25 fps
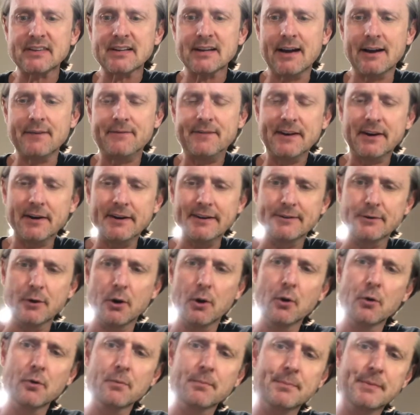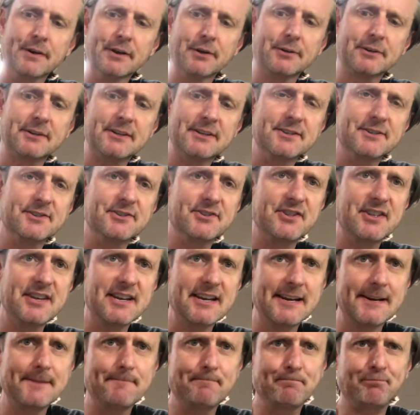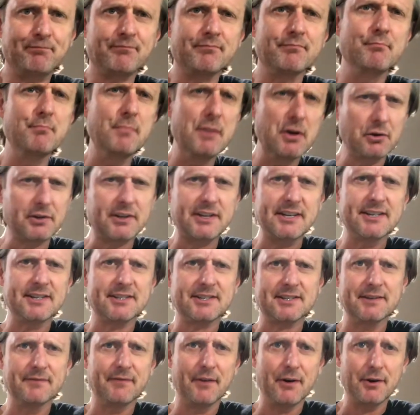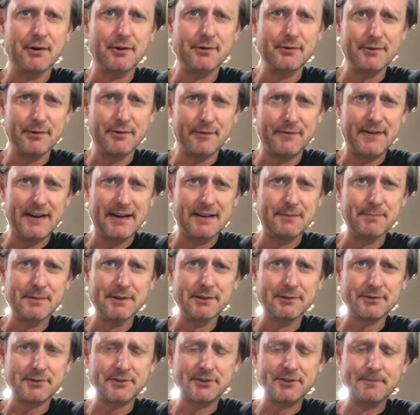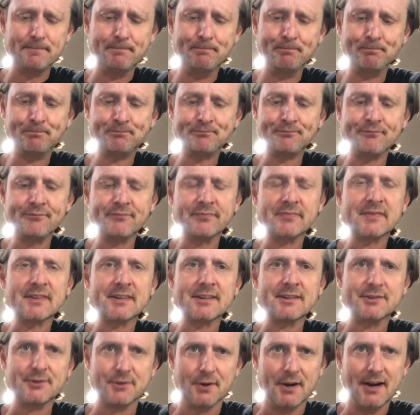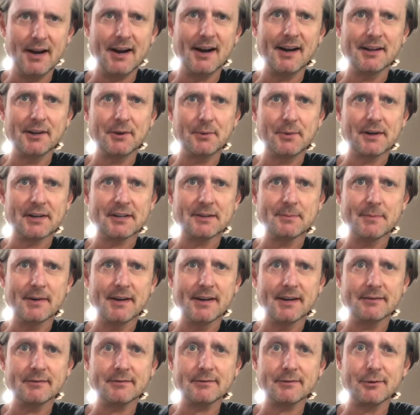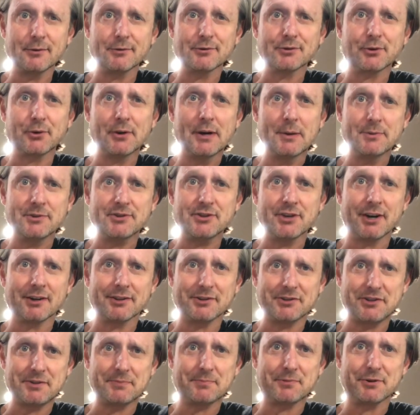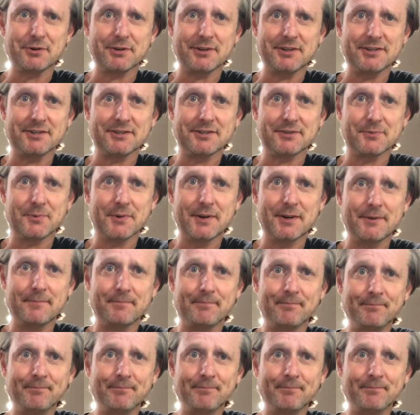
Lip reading: I find oat milk is the milkiest of all the fake milks, so I highly recommend. It goes great with chocolate chip cookies as well.